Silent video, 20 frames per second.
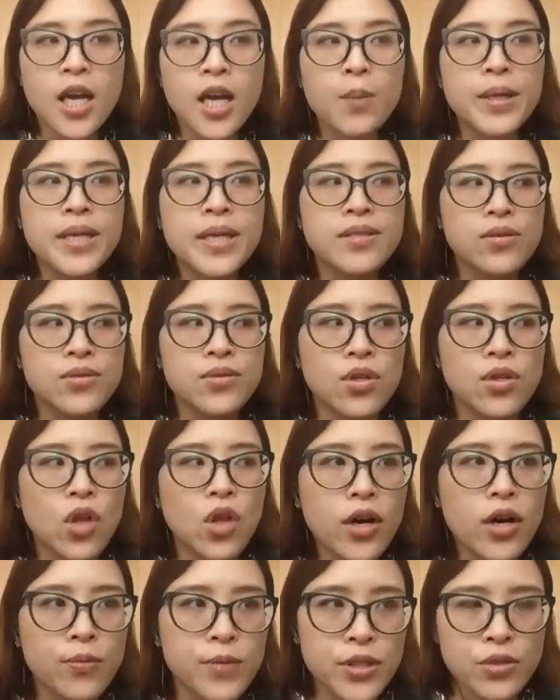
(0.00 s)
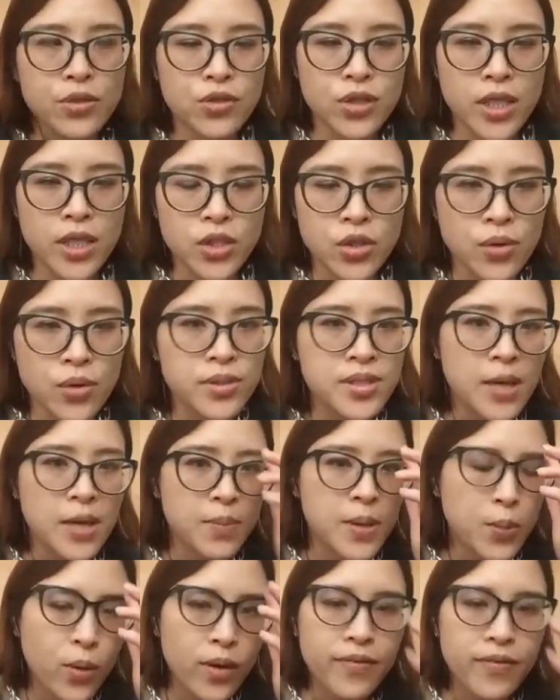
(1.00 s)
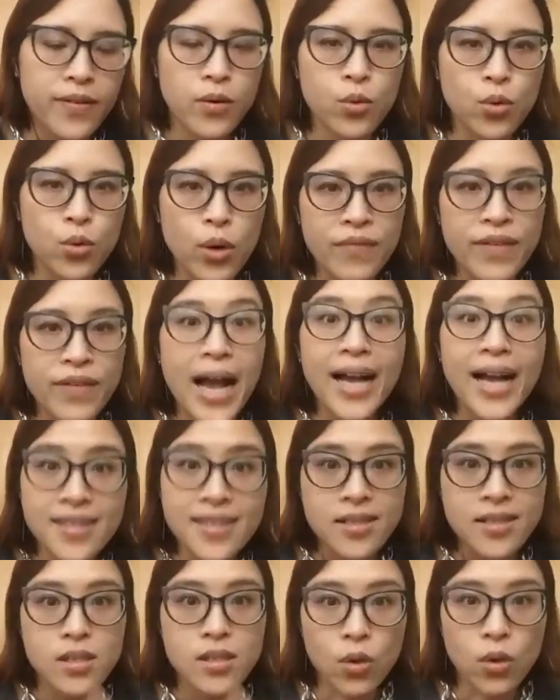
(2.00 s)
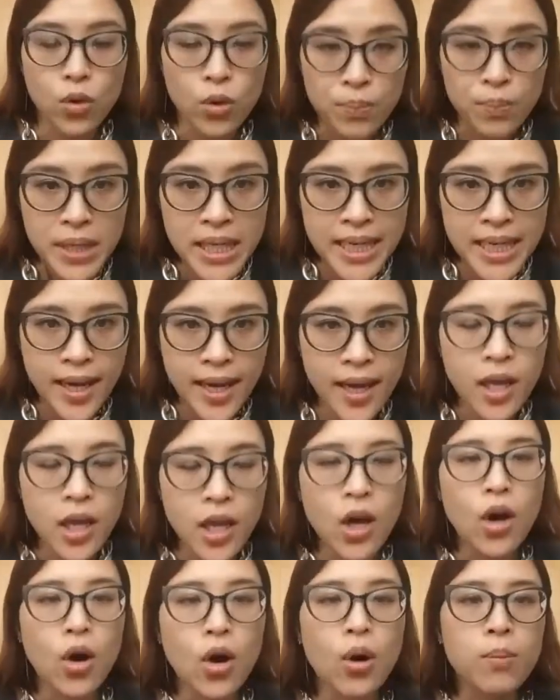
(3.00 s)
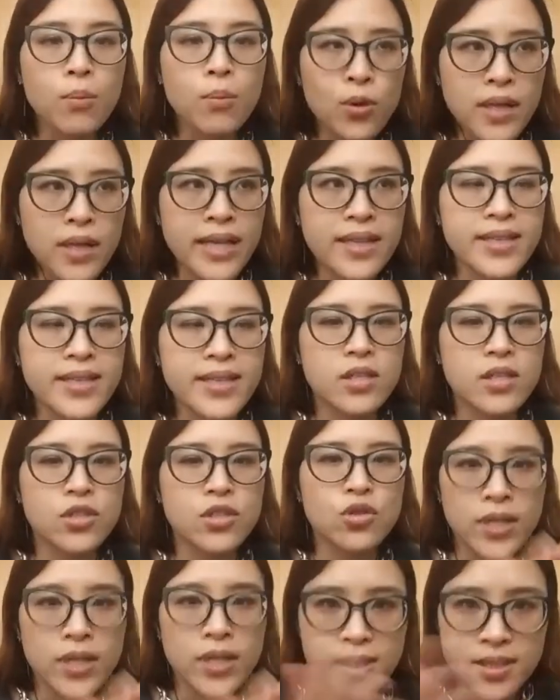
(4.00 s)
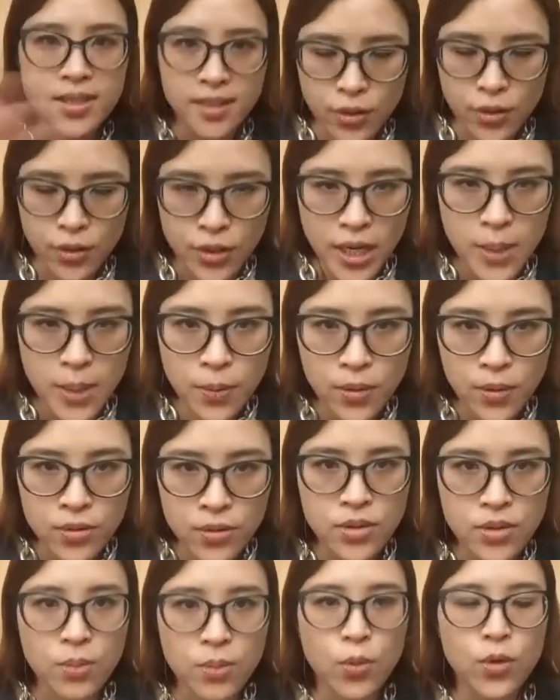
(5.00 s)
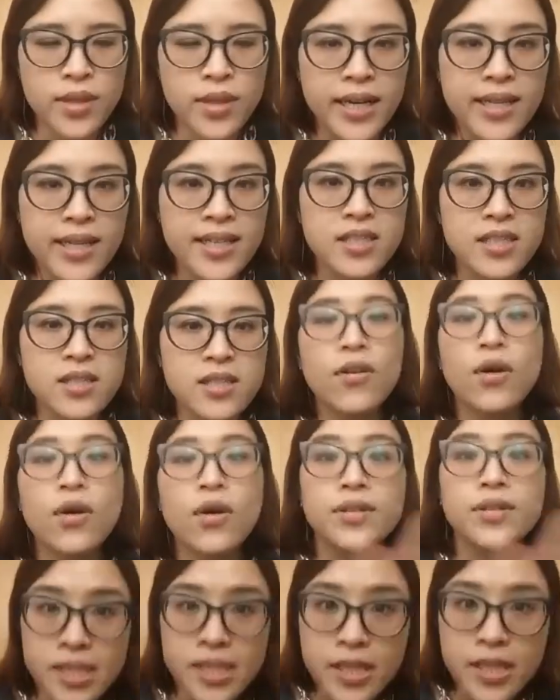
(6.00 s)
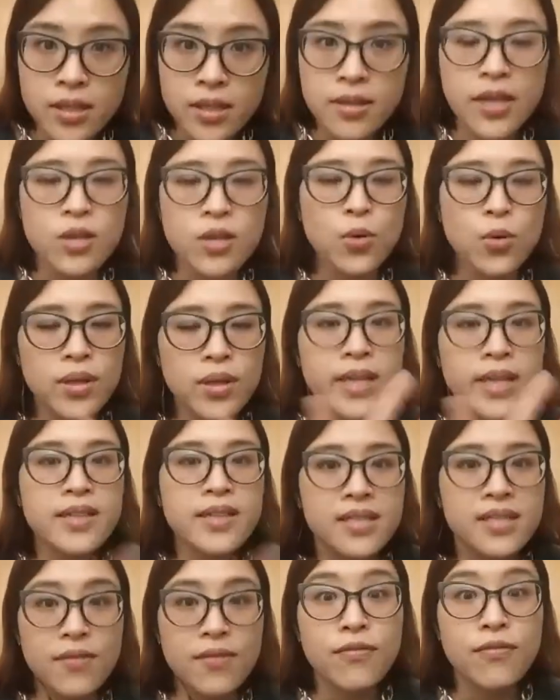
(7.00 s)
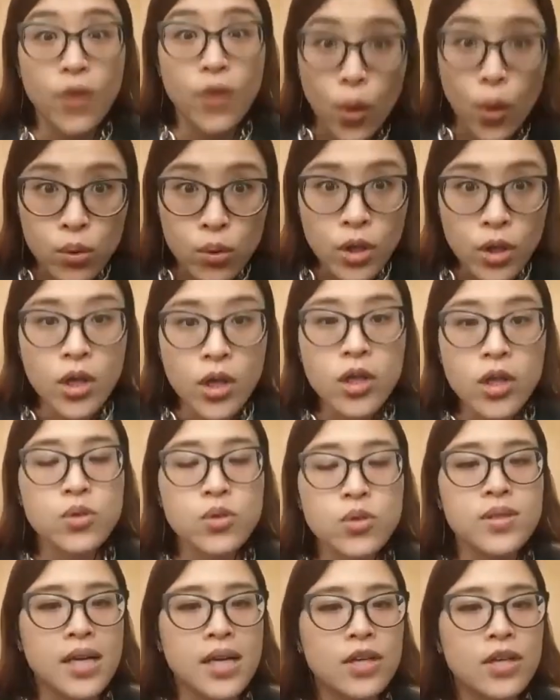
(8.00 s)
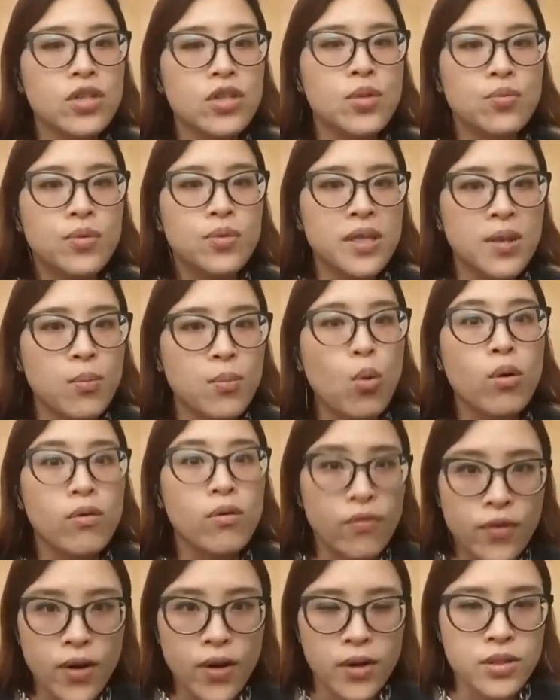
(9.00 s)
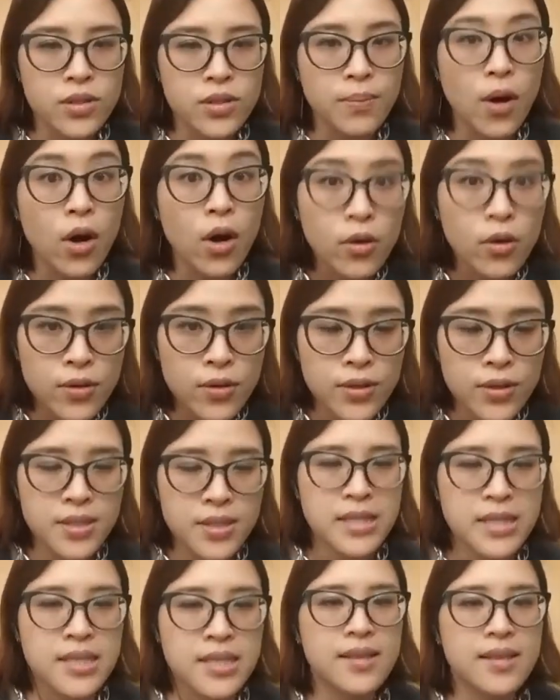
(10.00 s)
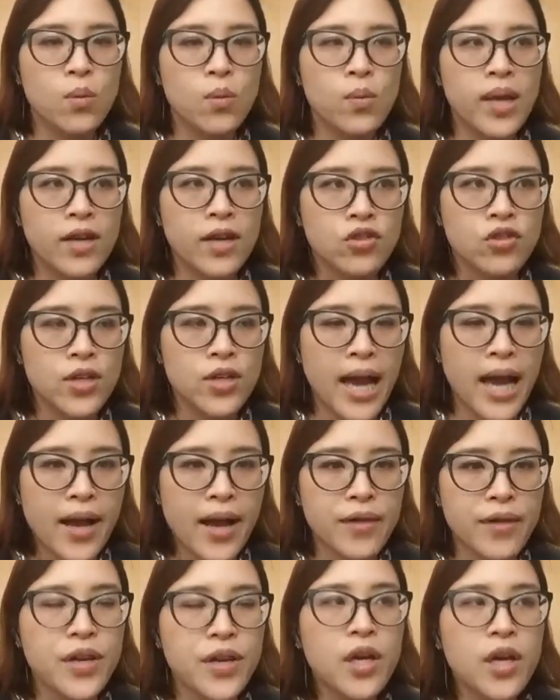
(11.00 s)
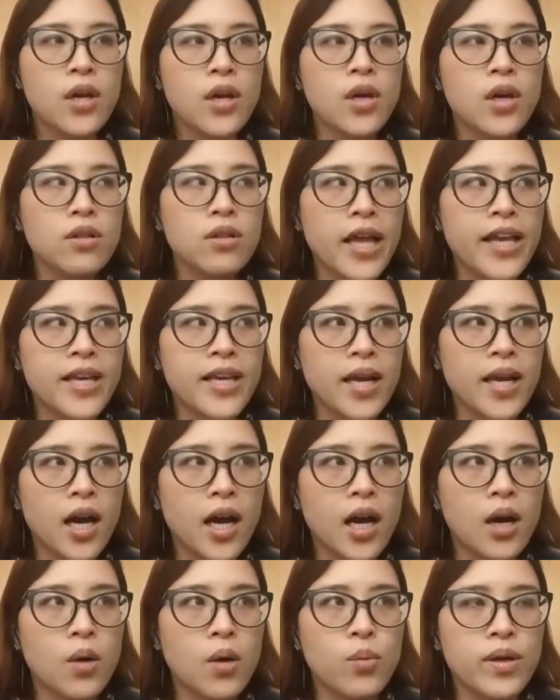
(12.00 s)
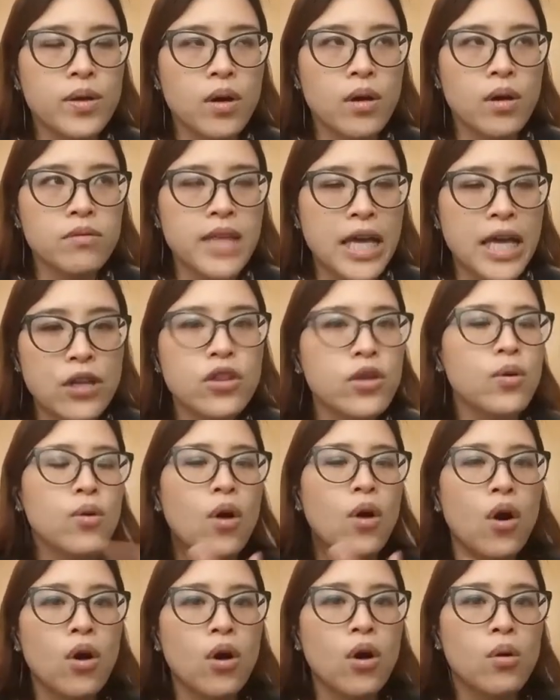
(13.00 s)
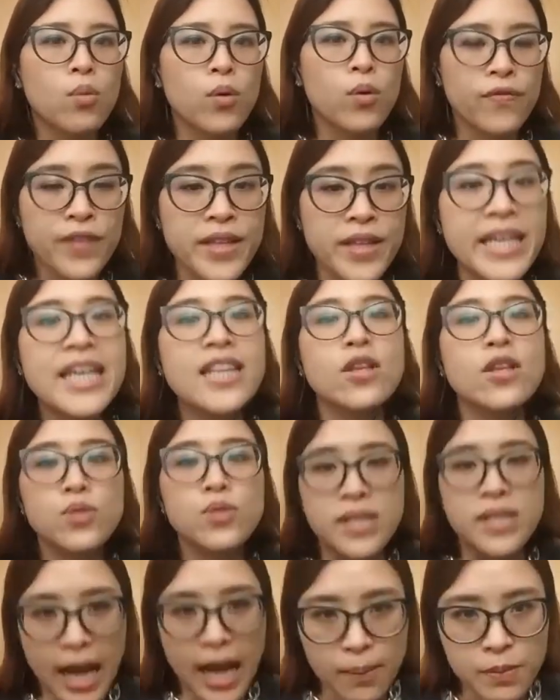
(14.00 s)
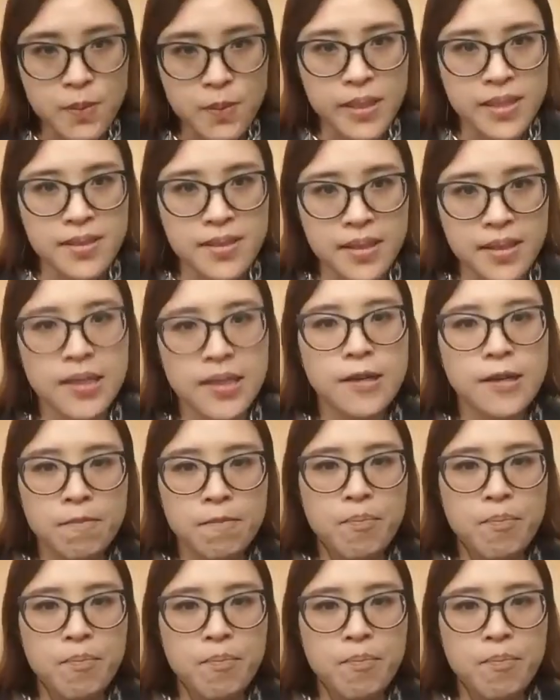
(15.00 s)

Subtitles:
Because there's a lot of research that shows that people who have access to local media are more likely to trust their neighbors, they're more likely to volunteer, and they're more likely to vote. So it's actually really important for our democracy that we actually have we're filling in those gaps basically.